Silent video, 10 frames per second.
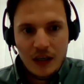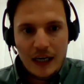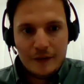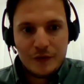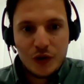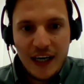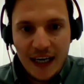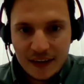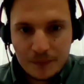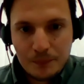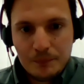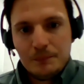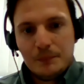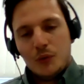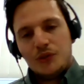For that
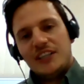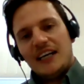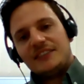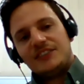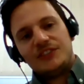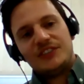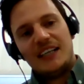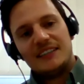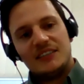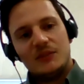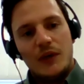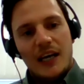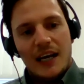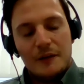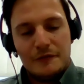project success, we
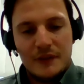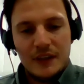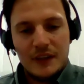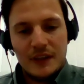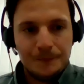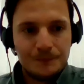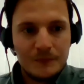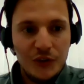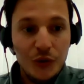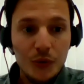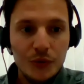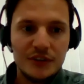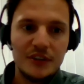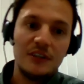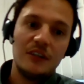have
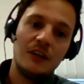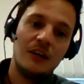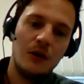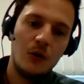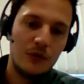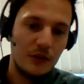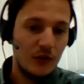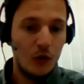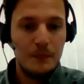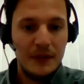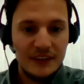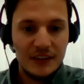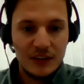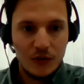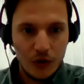used our
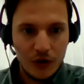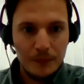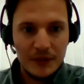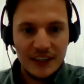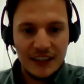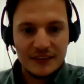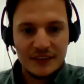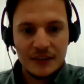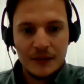core competence.